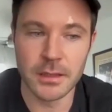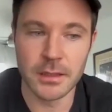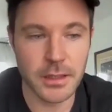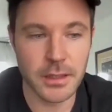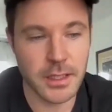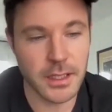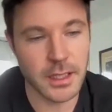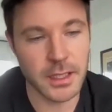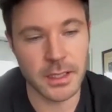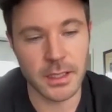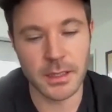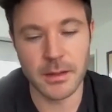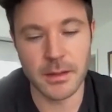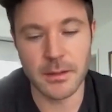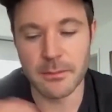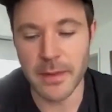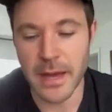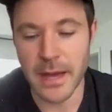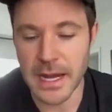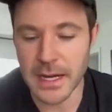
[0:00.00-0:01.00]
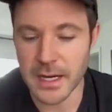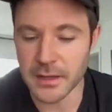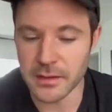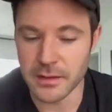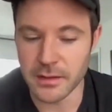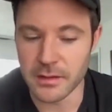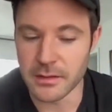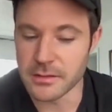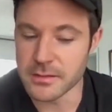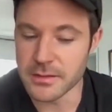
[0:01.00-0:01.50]
looking back at
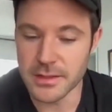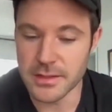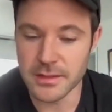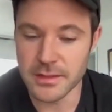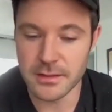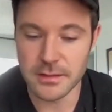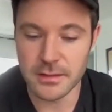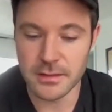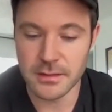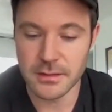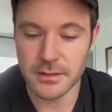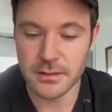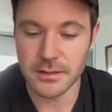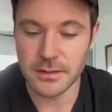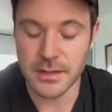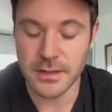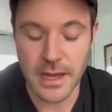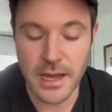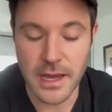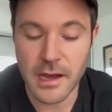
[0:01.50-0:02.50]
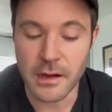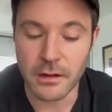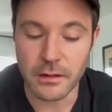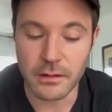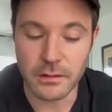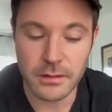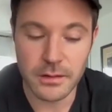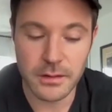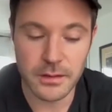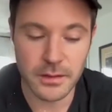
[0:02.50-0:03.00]
those
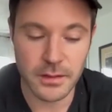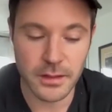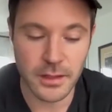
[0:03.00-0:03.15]
now,